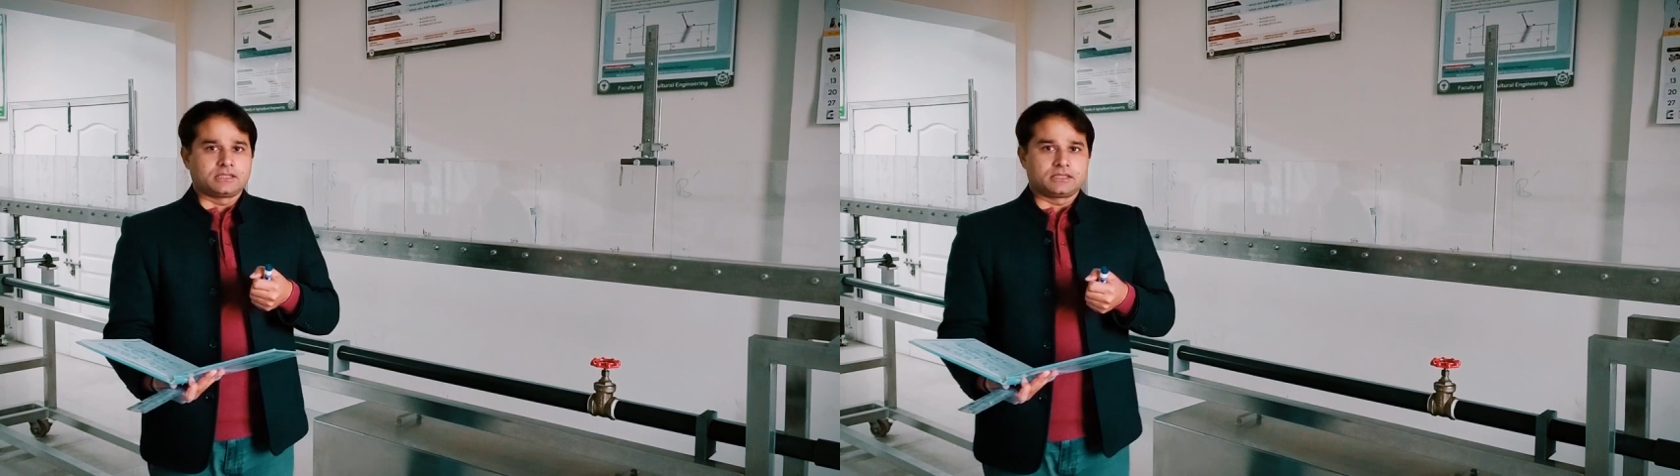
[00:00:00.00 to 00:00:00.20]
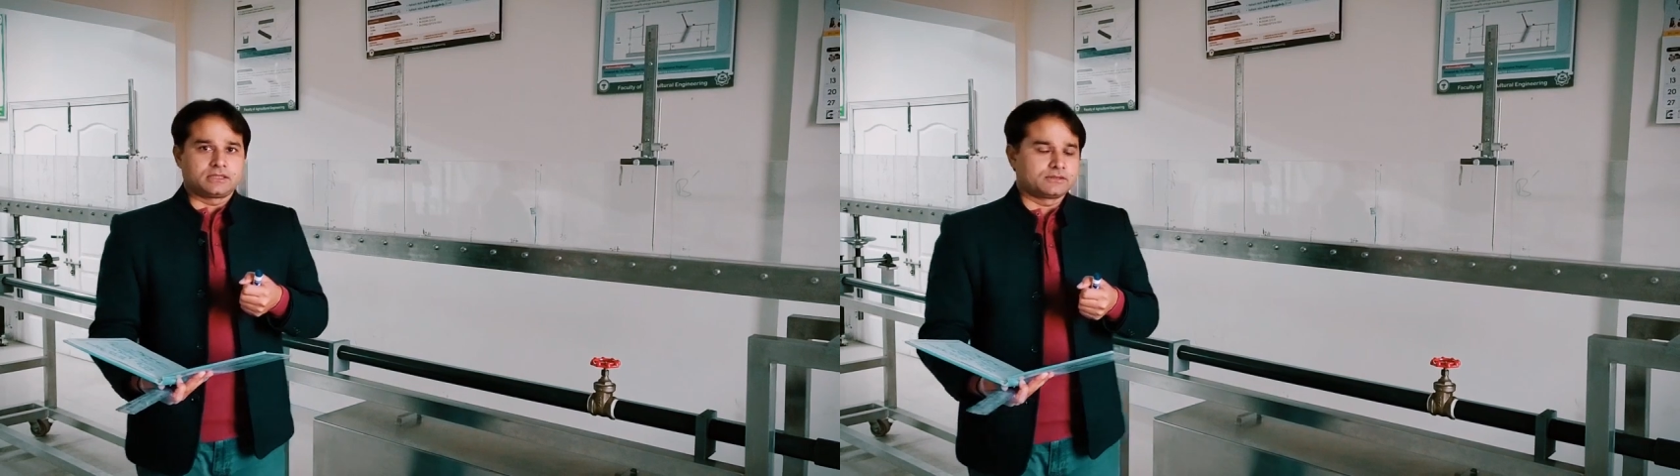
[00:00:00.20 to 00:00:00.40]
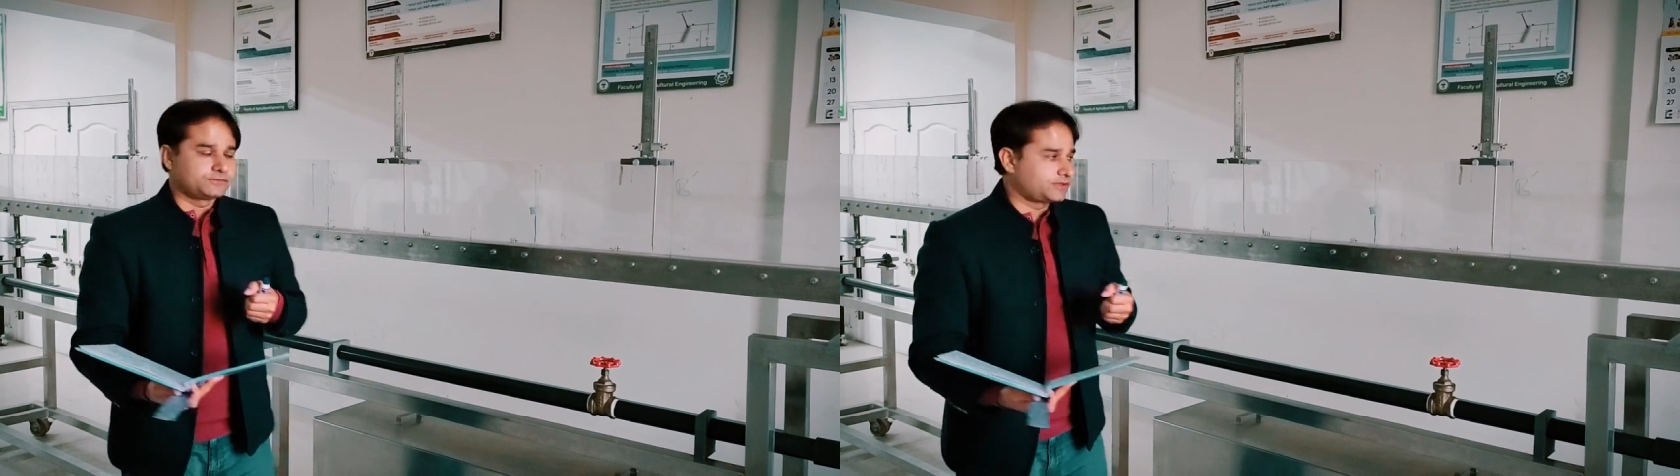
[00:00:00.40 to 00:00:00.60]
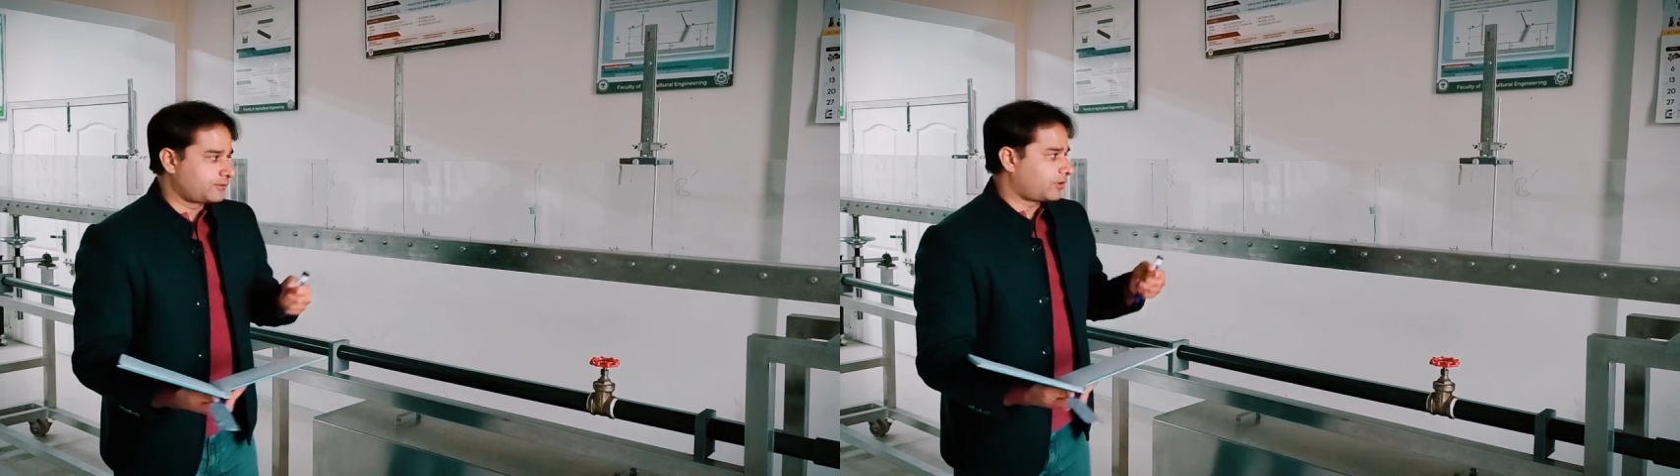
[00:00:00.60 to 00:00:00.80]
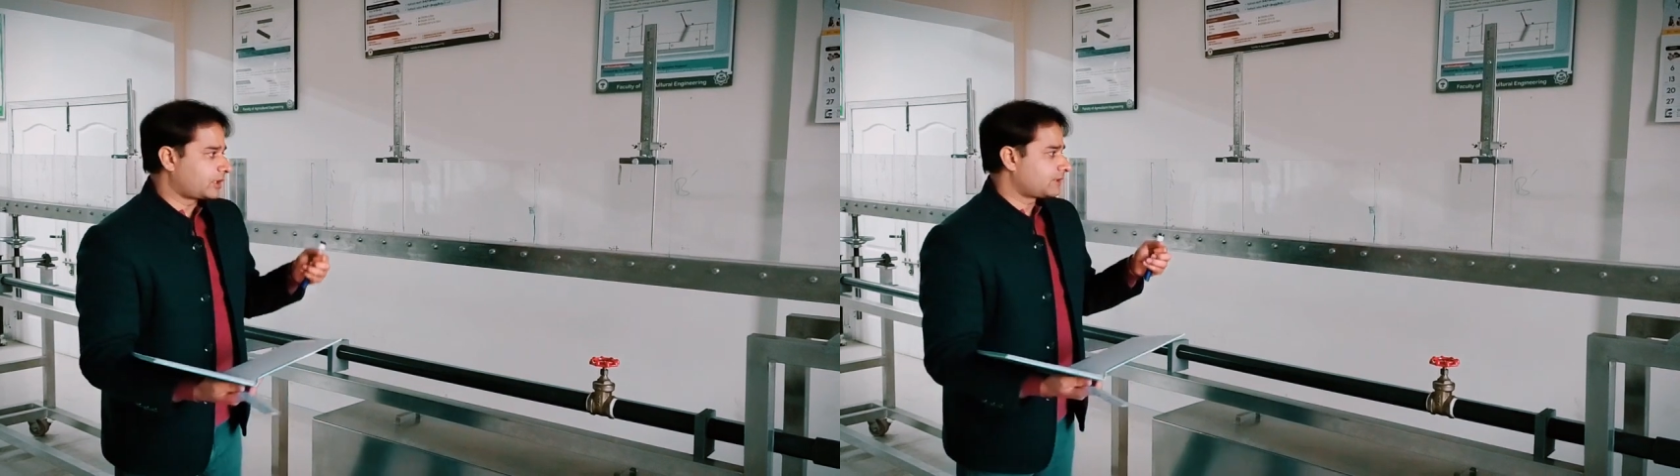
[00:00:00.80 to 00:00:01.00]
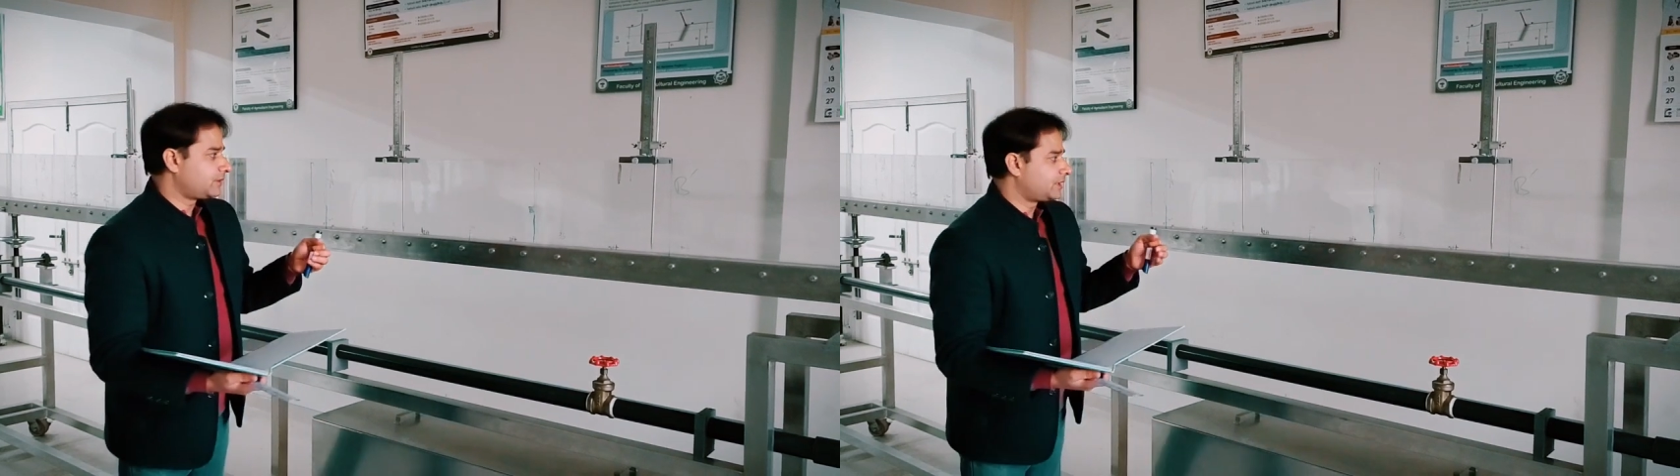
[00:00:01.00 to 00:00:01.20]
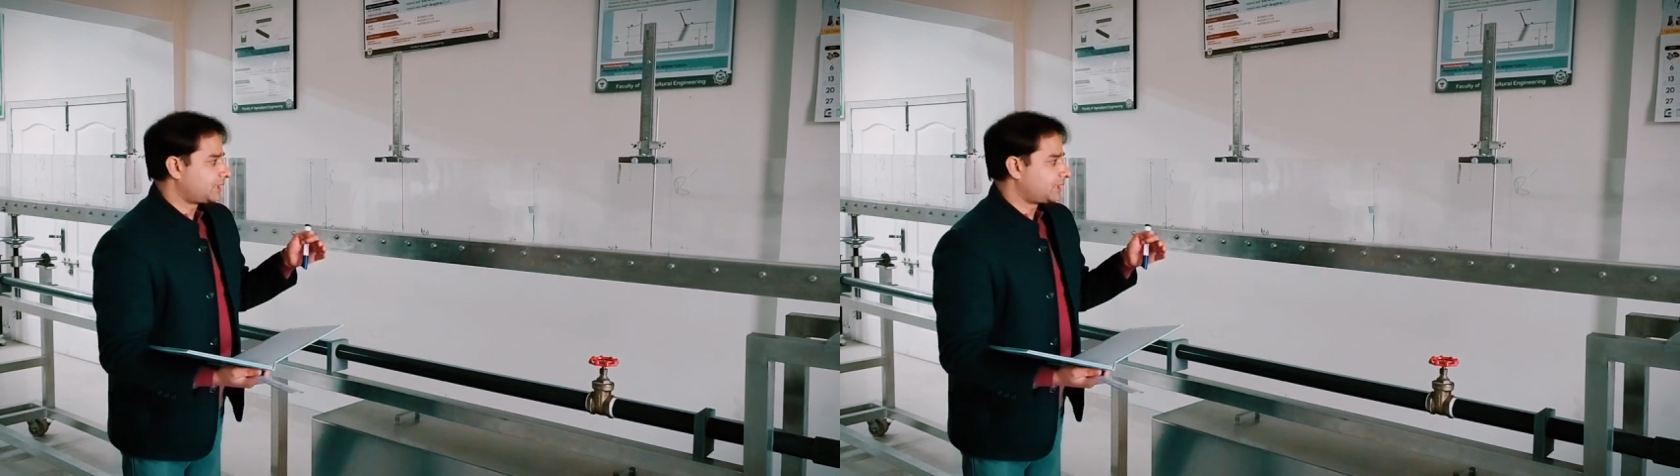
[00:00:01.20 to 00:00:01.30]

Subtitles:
the water